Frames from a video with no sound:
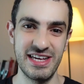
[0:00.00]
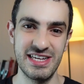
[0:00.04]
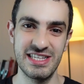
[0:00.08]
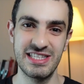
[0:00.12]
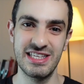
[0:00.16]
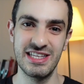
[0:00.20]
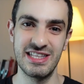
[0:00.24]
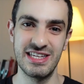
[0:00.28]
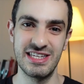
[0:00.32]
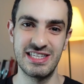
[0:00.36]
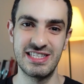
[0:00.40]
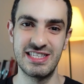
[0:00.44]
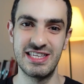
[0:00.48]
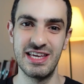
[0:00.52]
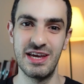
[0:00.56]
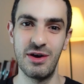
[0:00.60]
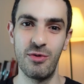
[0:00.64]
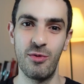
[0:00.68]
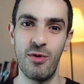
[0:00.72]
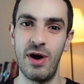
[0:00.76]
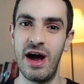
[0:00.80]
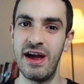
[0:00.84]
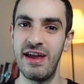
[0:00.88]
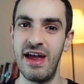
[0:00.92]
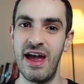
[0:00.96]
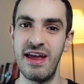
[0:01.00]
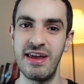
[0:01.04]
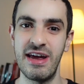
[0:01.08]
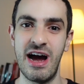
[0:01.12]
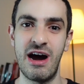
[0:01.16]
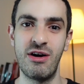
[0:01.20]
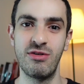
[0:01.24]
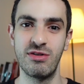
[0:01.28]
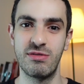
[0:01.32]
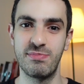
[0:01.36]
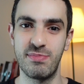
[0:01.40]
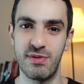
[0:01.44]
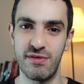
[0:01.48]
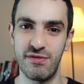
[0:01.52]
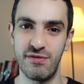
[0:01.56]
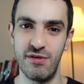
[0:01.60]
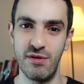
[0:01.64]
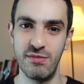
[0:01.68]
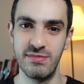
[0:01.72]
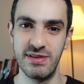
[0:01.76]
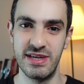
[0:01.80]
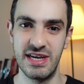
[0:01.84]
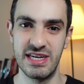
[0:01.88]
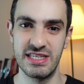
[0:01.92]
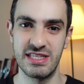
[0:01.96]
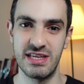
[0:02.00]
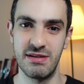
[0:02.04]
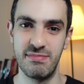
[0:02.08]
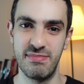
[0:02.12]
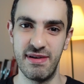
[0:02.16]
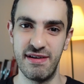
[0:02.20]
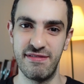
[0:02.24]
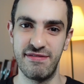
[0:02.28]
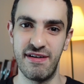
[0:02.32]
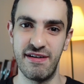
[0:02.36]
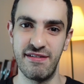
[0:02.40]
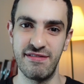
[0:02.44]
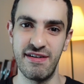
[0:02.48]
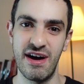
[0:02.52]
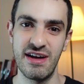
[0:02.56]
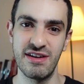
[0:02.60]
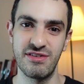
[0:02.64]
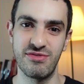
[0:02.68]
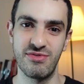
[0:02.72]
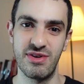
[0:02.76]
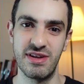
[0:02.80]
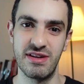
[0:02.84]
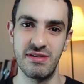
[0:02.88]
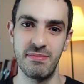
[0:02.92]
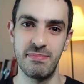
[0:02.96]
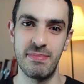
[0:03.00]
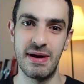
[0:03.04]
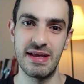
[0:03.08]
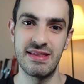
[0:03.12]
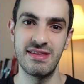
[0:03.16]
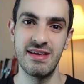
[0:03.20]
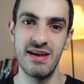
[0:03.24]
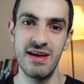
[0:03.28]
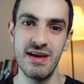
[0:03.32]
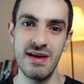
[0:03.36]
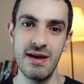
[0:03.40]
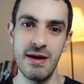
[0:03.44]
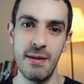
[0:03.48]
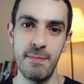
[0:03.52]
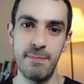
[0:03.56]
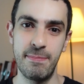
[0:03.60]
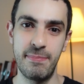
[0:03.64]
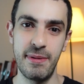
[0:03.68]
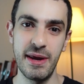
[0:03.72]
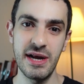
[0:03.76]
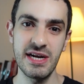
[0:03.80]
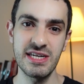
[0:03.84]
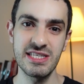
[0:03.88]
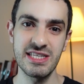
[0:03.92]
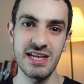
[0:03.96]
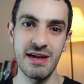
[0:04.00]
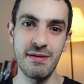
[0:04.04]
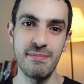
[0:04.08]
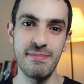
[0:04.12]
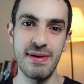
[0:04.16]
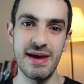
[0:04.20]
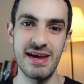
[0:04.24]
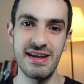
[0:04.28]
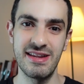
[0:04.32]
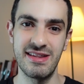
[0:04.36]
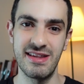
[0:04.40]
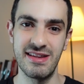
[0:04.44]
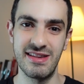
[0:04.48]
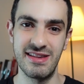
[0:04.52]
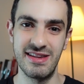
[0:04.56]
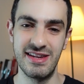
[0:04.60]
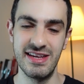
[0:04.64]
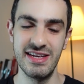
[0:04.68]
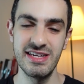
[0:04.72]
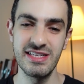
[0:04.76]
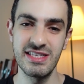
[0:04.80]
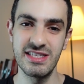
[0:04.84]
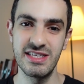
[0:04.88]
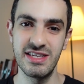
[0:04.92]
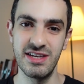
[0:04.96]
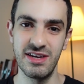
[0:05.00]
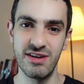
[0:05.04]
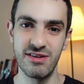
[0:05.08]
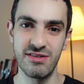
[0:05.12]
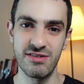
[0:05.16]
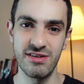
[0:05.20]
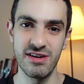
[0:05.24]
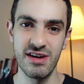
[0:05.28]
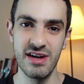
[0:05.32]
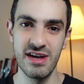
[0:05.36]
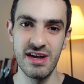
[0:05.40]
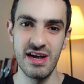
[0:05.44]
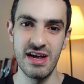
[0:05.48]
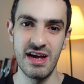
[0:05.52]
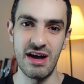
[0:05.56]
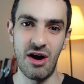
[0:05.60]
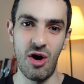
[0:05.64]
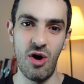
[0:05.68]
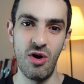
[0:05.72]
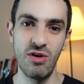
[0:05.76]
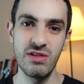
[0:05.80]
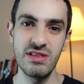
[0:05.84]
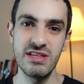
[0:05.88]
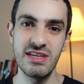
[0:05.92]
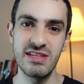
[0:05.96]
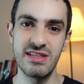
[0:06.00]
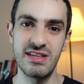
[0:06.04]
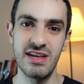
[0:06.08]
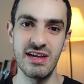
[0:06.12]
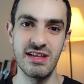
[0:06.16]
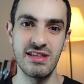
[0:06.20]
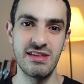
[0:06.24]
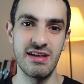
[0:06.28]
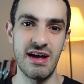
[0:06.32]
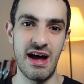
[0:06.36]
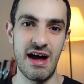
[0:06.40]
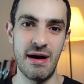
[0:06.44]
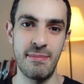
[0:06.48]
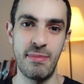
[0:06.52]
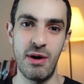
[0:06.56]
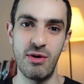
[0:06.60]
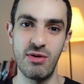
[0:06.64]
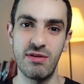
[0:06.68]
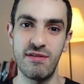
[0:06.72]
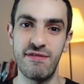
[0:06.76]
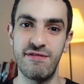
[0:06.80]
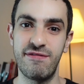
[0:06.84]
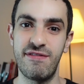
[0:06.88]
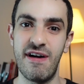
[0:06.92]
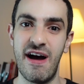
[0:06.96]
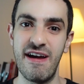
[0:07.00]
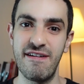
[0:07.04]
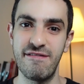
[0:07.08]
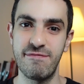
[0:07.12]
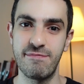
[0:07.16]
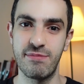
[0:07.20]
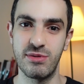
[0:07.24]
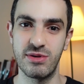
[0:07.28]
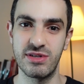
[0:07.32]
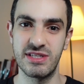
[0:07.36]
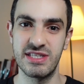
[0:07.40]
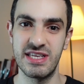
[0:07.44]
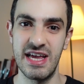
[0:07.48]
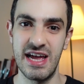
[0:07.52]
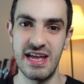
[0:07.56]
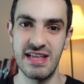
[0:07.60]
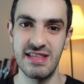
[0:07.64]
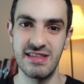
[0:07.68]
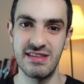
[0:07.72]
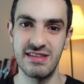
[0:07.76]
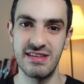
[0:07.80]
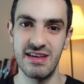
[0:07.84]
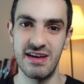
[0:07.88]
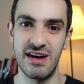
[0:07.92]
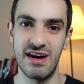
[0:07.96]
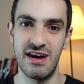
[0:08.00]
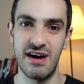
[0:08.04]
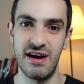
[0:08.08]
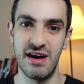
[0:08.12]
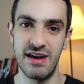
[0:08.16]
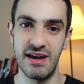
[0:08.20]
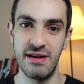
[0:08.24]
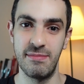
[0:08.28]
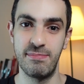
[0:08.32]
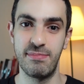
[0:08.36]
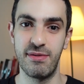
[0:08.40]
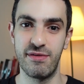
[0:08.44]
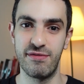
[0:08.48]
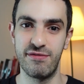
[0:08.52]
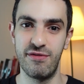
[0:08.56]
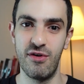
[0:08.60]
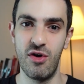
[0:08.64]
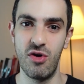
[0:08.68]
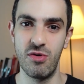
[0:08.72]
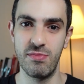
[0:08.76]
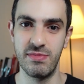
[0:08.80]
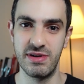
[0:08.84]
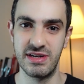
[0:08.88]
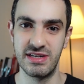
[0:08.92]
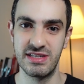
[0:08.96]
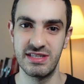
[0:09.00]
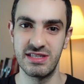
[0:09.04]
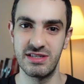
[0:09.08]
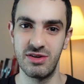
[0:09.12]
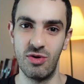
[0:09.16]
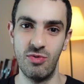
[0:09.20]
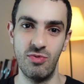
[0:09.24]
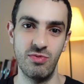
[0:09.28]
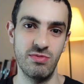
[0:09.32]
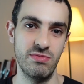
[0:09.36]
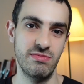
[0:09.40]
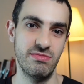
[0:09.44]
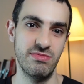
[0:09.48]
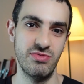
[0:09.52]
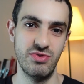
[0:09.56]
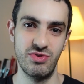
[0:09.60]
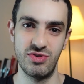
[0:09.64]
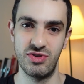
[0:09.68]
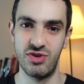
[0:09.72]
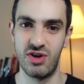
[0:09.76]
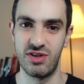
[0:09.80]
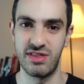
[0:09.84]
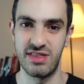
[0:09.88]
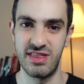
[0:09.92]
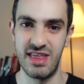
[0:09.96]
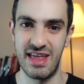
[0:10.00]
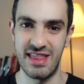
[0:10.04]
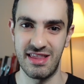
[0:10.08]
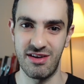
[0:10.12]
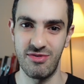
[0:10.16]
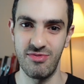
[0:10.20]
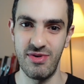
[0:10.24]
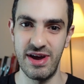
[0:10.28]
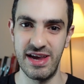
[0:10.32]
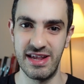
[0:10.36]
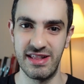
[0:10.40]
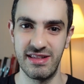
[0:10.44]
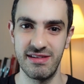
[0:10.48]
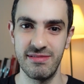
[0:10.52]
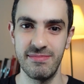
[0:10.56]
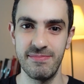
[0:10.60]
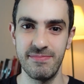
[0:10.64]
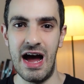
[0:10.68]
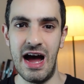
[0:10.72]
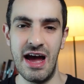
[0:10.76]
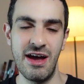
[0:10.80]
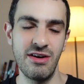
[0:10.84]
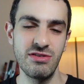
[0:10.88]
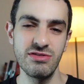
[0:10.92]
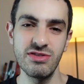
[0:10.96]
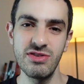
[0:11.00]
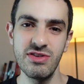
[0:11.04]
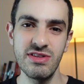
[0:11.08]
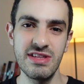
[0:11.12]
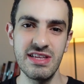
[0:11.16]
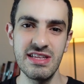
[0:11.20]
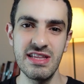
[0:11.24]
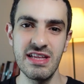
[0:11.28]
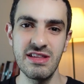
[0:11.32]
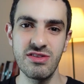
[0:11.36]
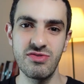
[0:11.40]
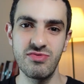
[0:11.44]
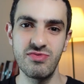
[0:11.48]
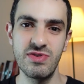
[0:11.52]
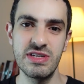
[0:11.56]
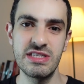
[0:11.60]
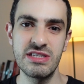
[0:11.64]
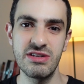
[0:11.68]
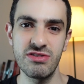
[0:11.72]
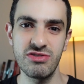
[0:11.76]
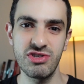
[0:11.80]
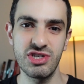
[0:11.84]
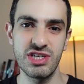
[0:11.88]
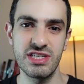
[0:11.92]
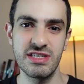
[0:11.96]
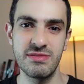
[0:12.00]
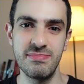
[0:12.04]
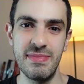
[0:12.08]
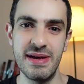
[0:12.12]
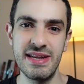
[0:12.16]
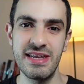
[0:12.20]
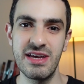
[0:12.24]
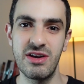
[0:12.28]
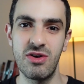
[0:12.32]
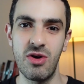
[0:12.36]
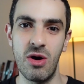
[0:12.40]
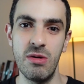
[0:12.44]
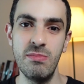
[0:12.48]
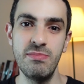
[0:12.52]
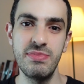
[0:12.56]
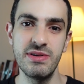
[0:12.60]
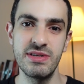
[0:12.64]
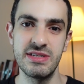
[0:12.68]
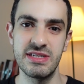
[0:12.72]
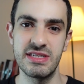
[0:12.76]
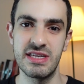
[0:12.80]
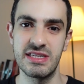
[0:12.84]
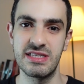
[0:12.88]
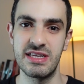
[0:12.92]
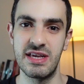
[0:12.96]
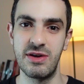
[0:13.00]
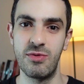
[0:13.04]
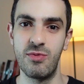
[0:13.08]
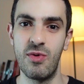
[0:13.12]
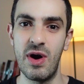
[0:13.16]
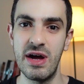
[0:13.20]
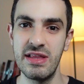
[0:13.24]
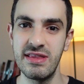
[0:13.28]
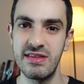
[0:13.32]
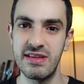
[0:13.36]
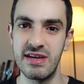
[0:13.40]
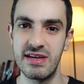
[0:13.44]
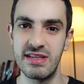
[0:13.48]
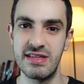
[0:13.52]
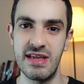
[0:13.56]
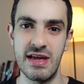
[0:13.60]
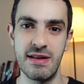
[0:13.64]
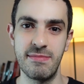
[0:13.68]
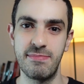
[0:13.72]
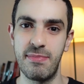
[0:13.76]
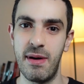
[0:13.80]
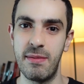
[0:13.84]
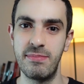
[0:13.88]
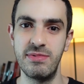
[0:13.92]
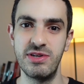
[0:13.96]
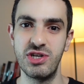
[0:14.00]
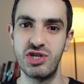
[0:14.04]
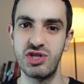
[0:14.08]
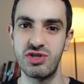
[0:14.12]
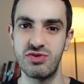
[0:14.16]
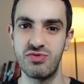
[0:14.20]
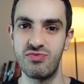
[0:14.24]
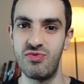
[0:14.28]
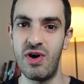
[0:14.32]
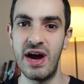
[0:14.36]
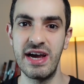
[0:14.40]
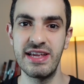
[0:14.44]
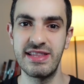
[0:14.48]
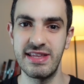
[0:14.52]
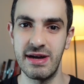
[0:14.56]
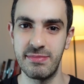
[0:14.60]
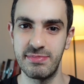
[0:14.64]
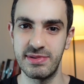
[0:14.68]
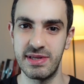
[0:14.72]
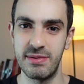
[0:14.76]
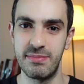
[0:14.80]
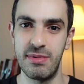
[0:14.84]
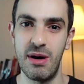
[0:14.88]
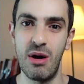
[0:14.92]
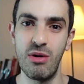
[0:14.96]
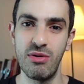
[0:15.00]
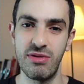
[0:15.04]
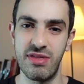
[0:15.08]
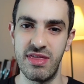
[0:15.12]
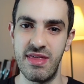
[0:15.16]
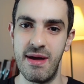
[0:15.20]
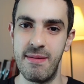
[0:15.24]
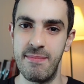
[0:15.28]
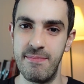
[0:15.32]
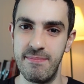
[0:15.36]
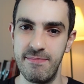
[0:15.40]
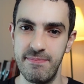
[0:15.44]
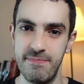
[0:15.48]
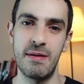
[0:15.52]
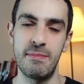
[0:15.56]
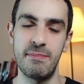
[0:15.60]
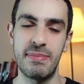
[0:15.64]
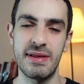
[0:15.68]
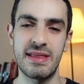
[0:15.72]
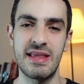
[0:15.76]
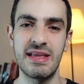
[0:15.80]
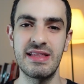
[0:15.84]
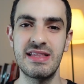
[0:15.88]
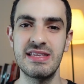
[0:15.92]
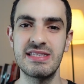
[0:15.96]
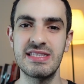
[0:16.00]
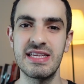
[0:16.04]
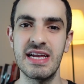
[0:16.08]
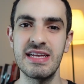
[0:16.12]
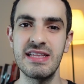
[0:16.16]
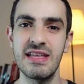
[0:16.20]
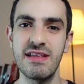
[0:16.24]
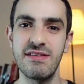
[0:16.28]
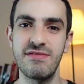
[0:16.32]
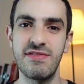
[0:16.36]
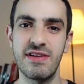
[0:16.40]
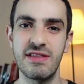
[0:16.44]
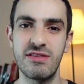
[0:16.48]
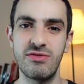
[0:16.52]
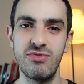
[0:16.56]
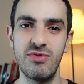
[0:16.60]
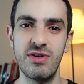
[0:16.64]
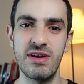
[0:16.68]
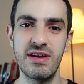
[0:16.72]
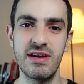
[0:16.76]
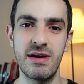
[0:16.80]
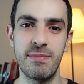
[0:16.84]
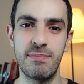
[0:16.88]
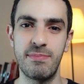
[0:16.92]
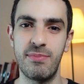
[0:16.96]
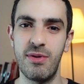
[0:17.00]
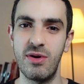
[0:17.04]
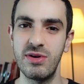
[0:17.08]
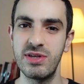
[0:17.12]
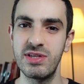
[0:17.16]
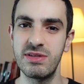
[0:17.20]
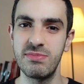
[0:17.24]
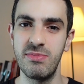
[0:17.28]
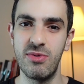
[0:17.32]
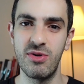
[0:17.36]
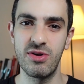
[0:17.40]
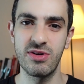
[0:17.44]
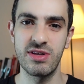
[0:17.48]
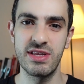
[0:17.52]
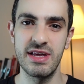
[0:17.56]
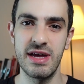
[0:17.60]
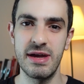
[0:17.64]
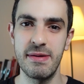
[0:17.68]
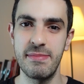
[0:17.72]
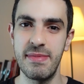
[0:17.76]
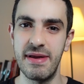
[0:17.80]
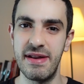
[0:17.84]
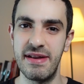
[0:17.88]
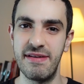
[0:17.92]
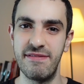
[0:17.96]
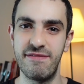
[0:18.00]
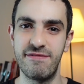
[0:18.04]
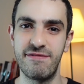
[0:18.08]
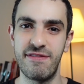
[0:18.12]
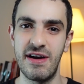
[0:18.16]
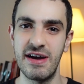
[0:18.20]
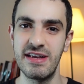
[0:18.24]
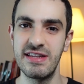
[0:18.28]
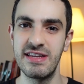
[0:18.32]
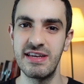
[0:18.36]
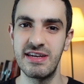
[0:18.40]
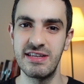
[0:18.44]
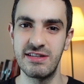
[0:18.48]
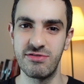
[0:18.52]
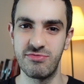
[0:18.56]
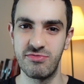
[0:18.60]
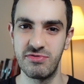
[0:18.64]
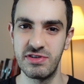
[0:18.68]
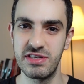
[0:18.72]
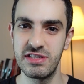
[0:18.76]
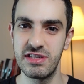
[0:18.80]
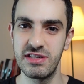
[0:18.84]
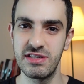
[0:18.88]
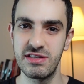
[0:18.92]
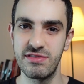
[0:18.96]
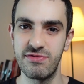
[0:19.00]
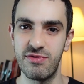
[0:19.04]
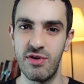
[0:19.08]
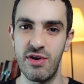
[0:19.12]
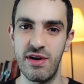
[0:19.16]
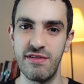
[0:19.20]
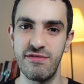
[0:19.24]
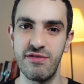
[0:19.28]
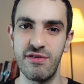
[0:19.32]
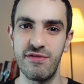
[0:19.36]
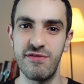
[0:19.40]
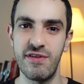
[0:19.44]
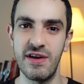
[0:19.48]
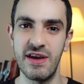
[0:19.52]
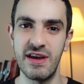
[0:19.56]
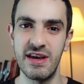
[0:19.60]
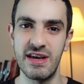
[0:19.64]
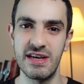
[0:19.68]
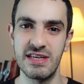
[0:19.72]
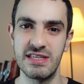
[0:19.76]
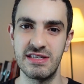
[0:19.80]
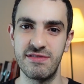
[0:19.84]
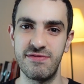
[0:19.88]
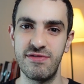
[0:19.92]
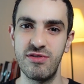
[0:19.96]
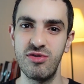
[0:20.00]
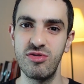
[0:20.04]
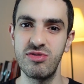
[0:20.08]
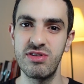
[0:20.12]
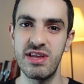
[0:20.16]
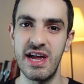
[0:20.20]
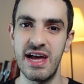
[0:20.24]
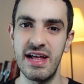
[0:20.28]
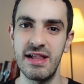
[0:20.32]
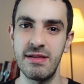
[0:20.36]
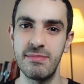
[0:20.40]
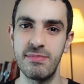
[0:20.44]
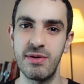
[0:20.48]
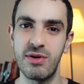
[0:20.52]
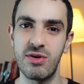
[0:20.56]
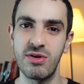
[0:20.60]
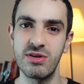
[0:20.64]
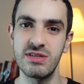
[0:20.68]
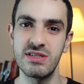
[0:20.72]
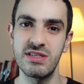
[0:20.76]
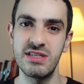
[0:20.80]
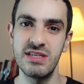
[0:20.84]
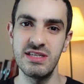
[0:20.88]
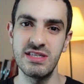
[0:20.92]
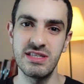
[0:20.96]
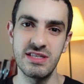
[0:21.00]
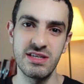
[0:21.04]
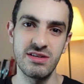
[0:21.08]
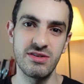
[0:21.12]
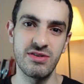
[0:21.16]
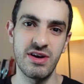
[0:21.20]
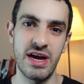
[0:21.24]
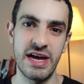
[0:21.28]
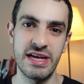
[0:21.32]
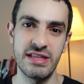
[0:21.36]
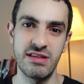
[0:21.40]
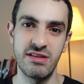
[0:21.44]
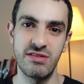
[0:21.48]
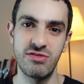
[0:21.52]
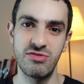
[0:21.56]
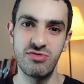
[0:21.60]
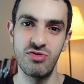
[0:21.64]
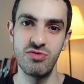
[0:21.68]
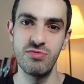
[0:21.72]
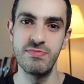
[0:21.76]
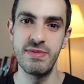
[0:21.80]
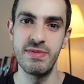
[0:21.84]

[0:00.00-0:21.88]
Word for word: easily see why I outperformed the S&P 500, but picks I made this year only did about 5% in performance, so not that great. I also didn't research as many companies as I wanted and published write-ups about them, but I decided that doing a post-mortem and finding the reasons for everything is futile because this year had two